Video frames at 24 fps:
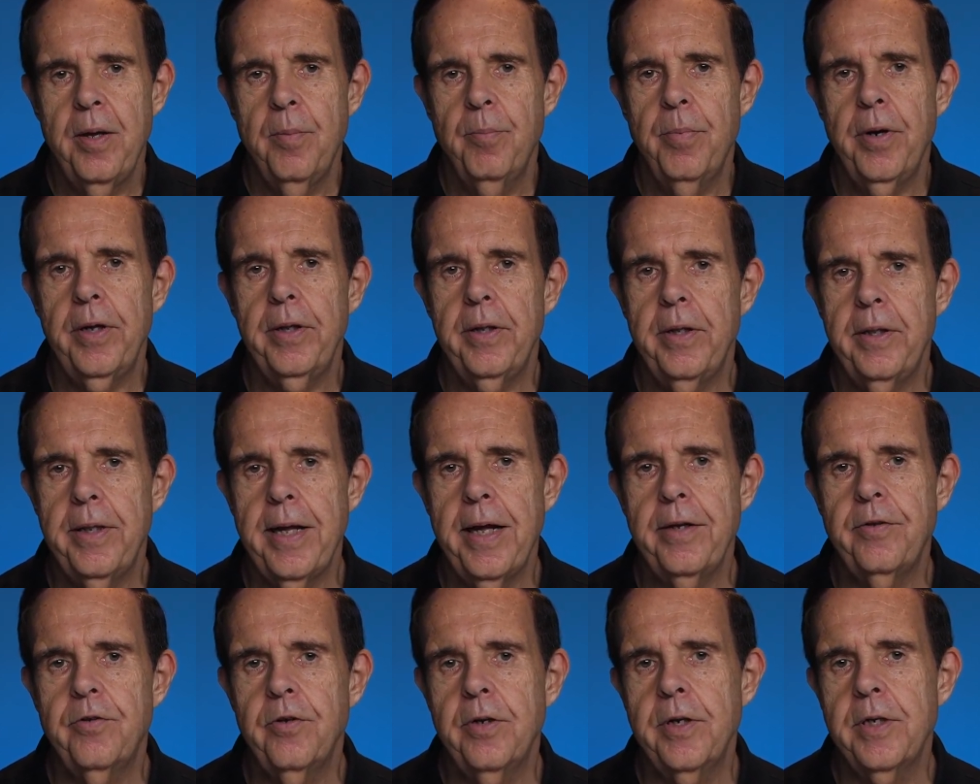But
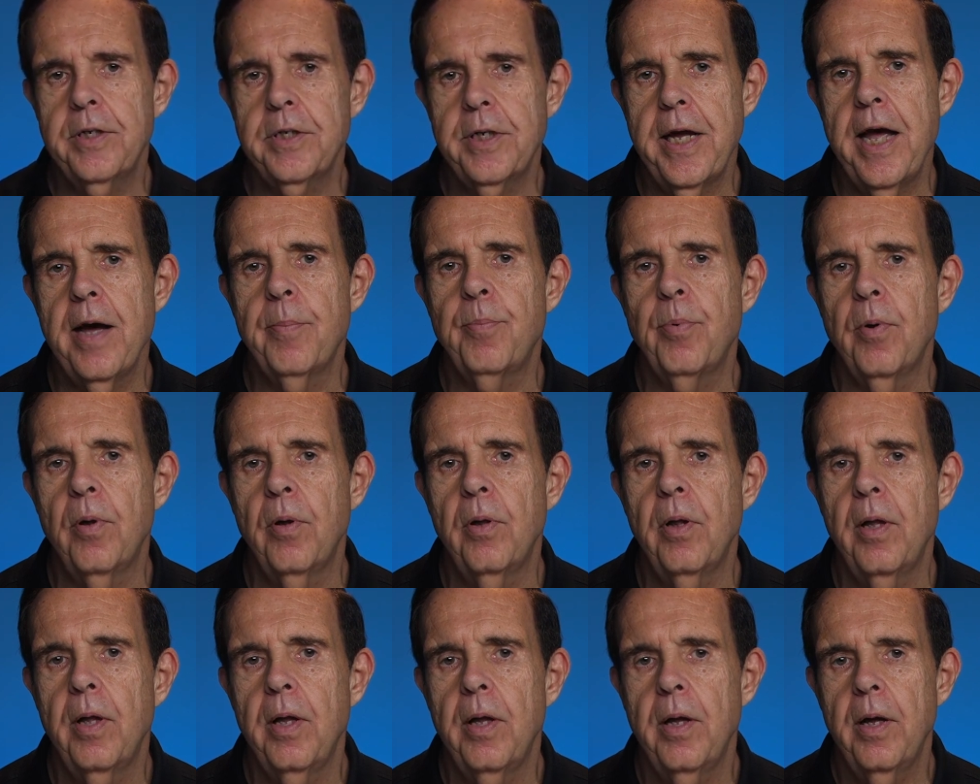that's an
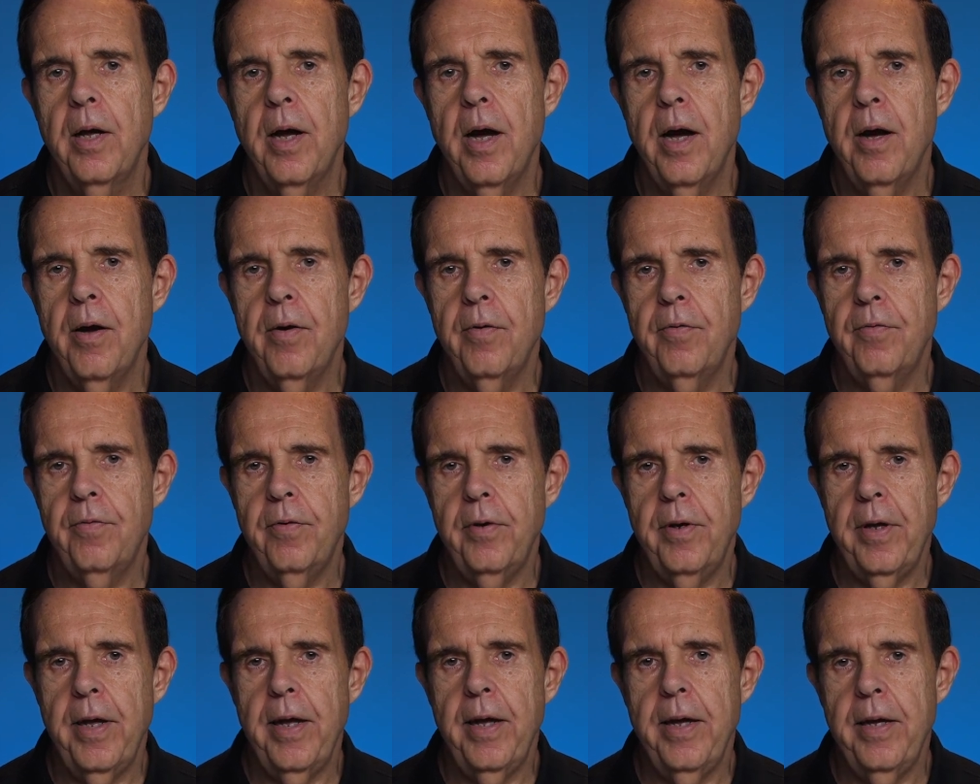example of
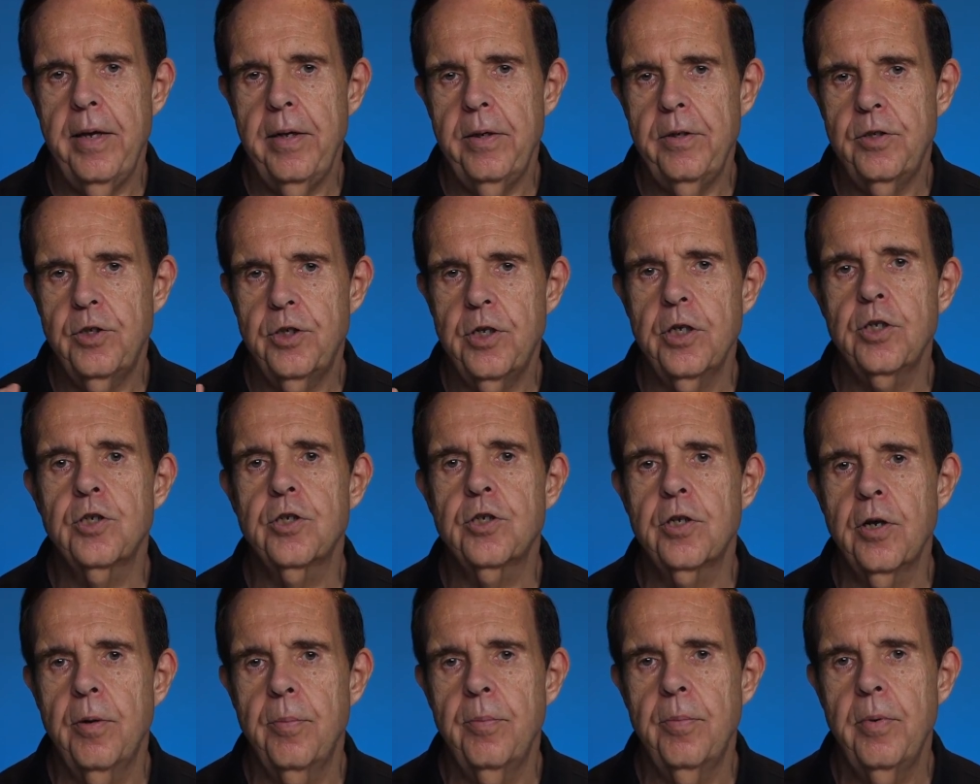a
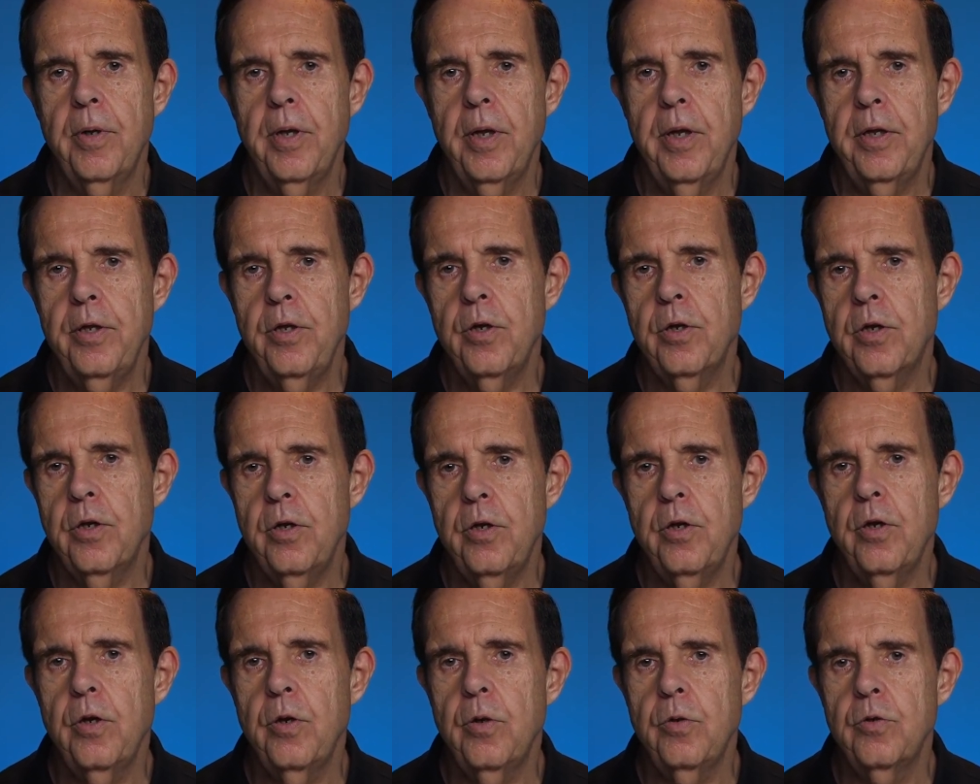system you could
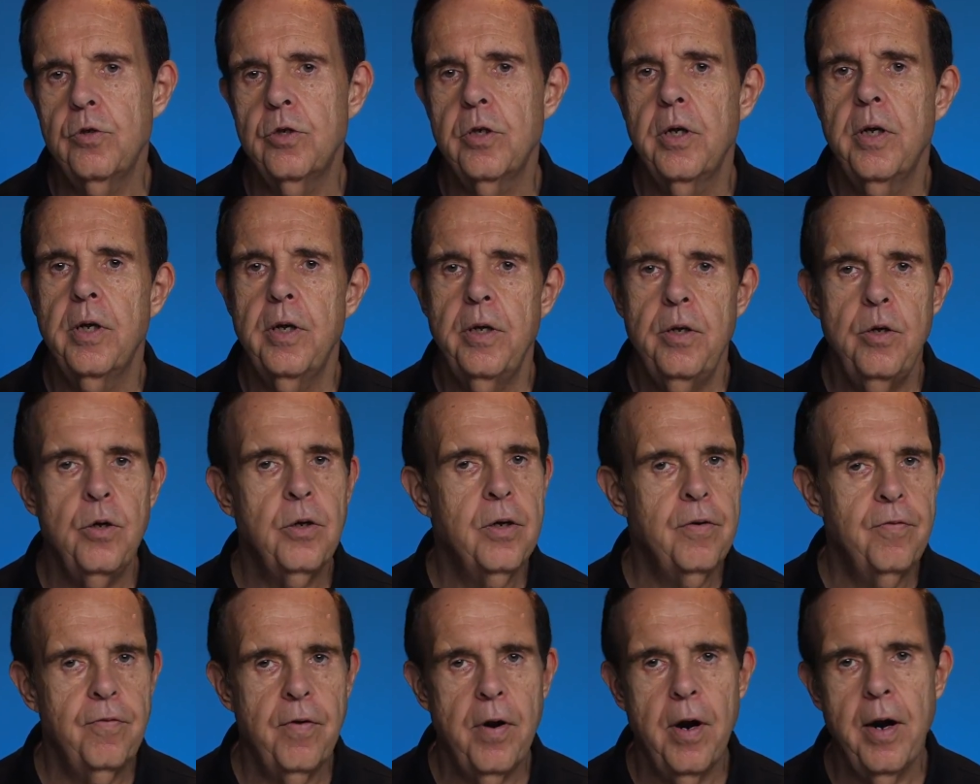use. You
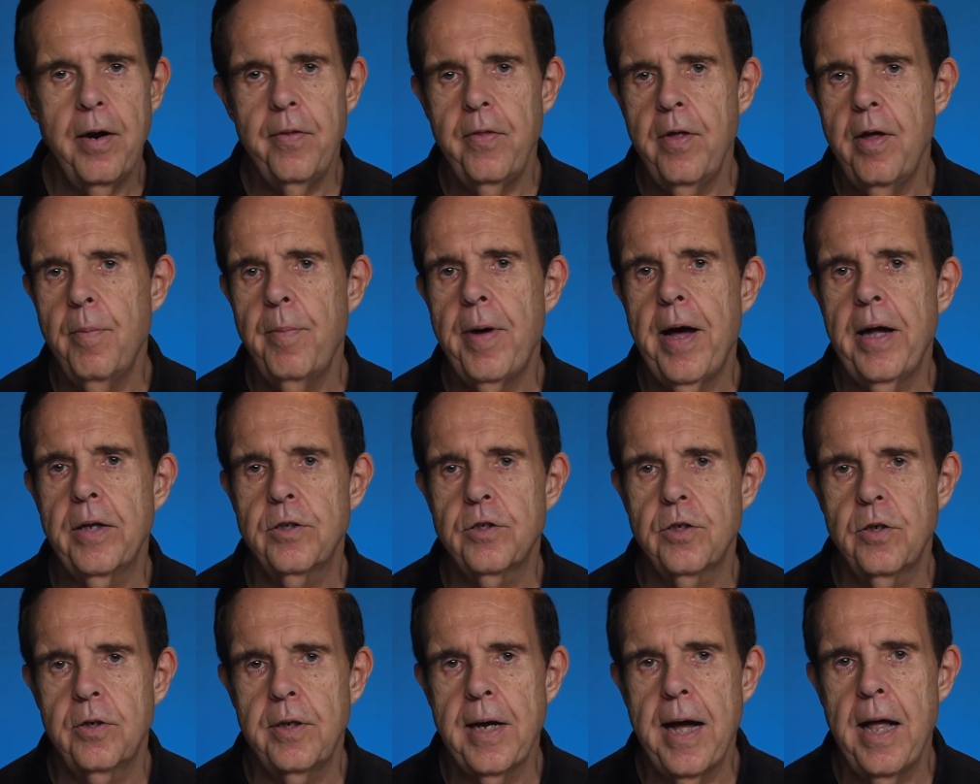can vary the
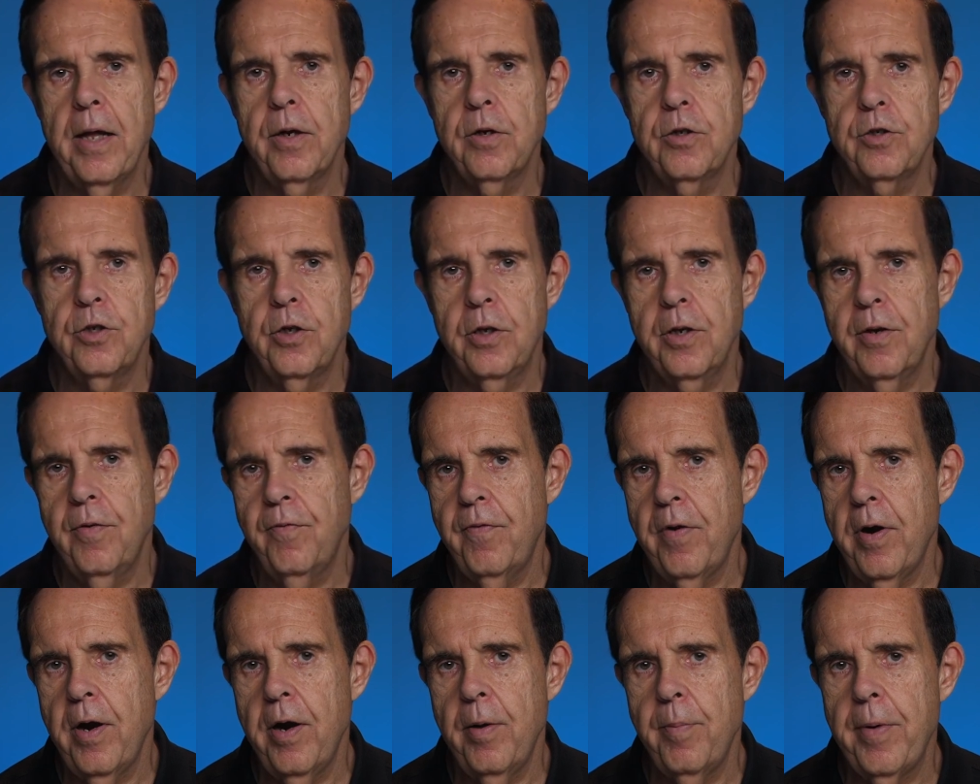amounts of dollars. You can
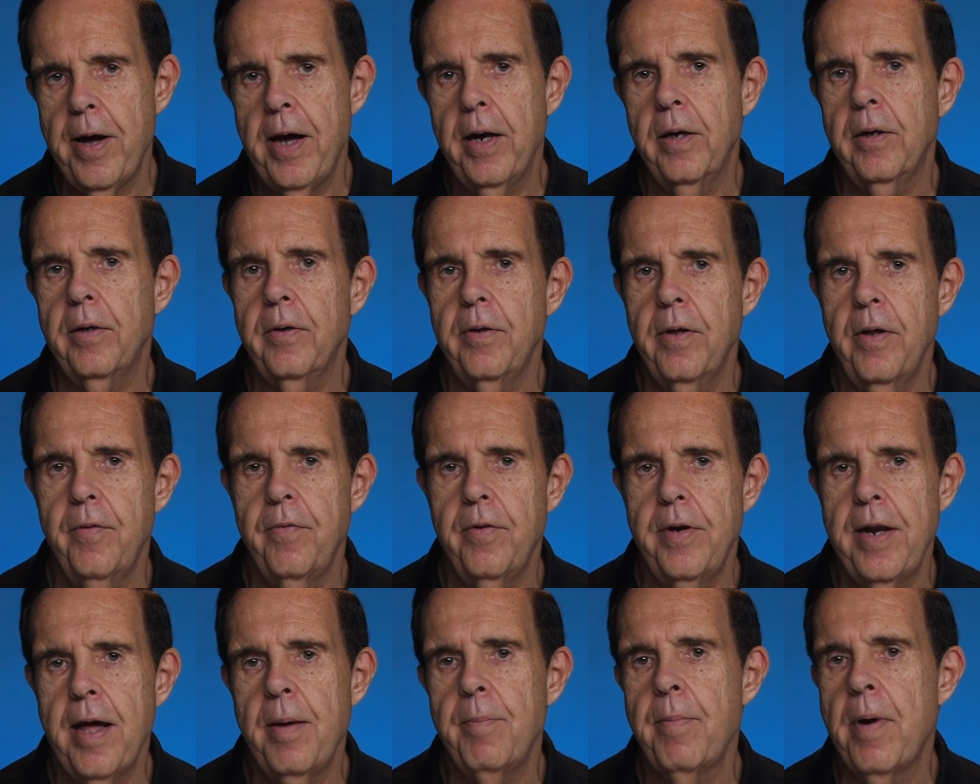vary the amount of
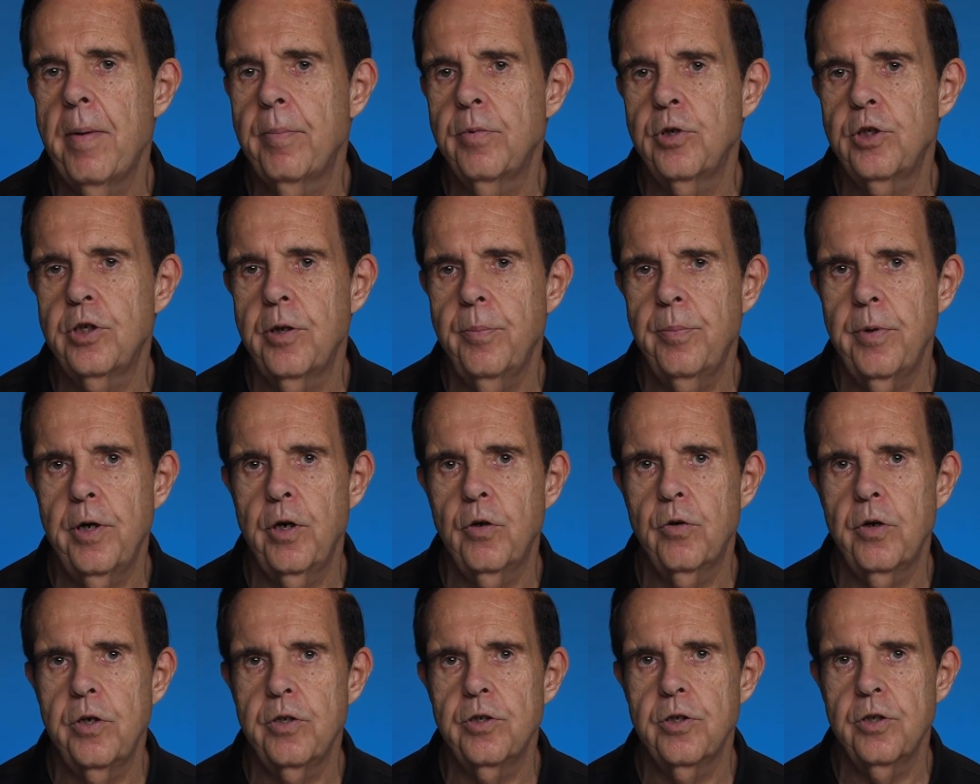the net membership
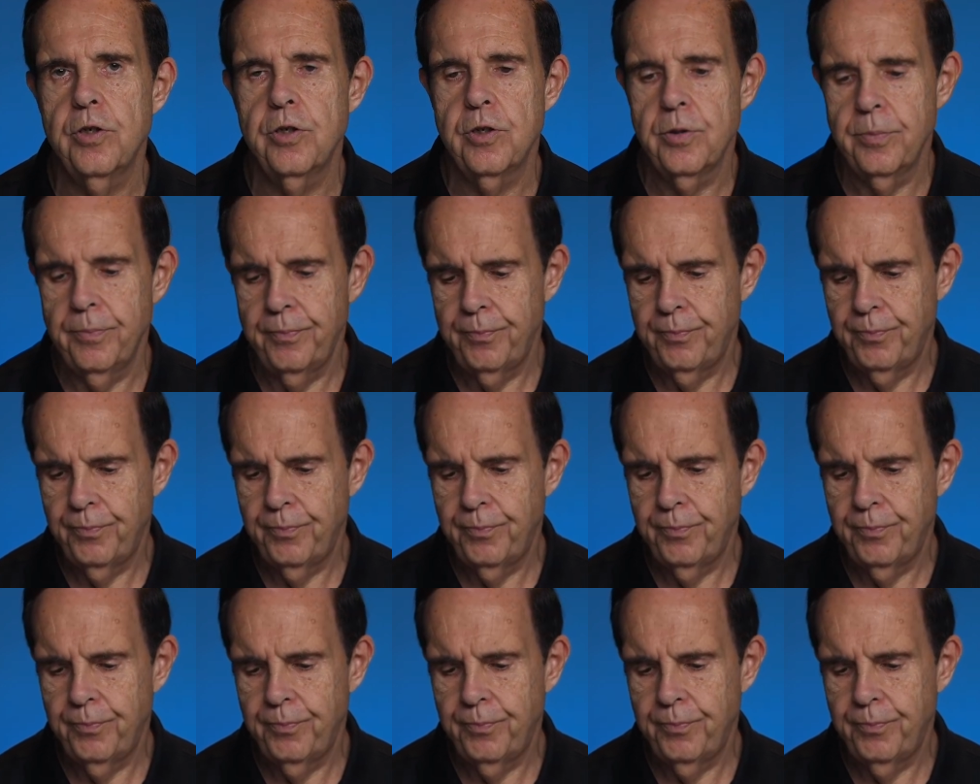increases.